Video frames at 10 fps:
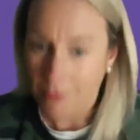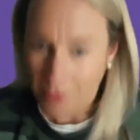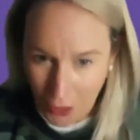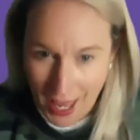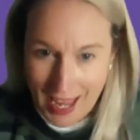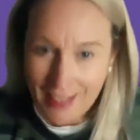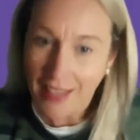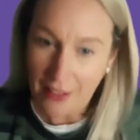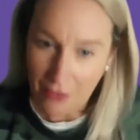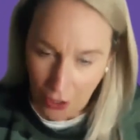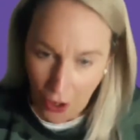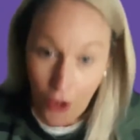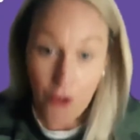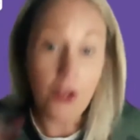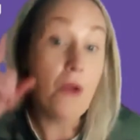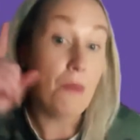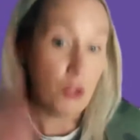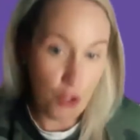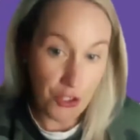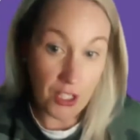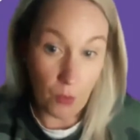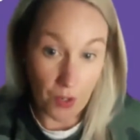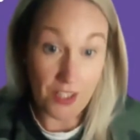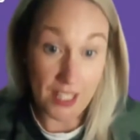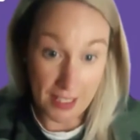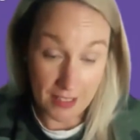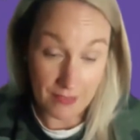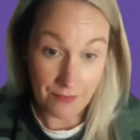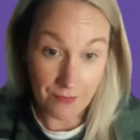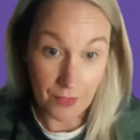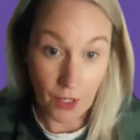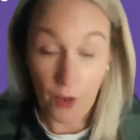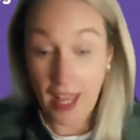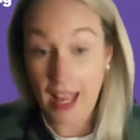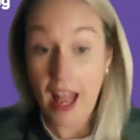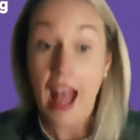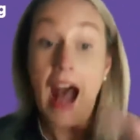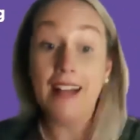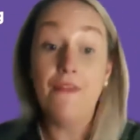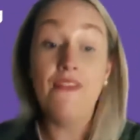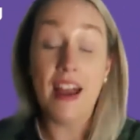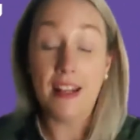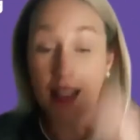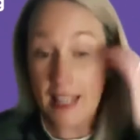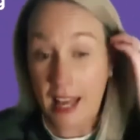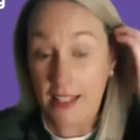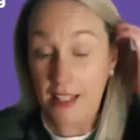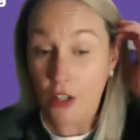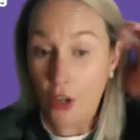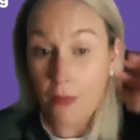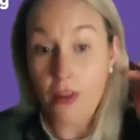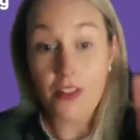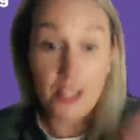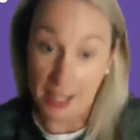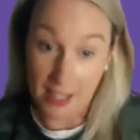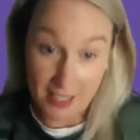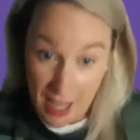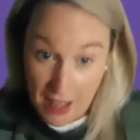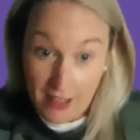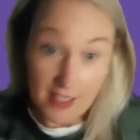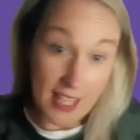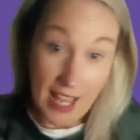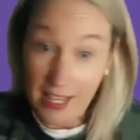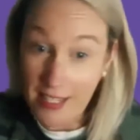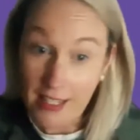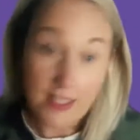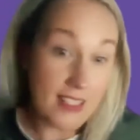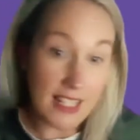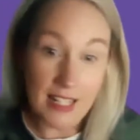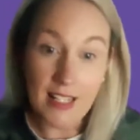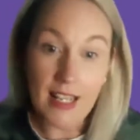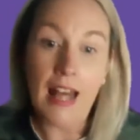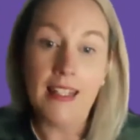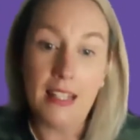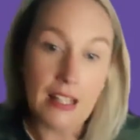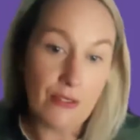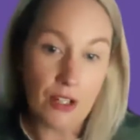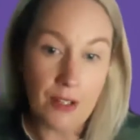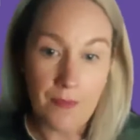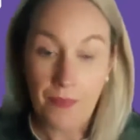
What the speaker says: they're lying and they've got 100, but you still want to see it. Okay, and finally, guys, number six, signed, sealed, and delivered.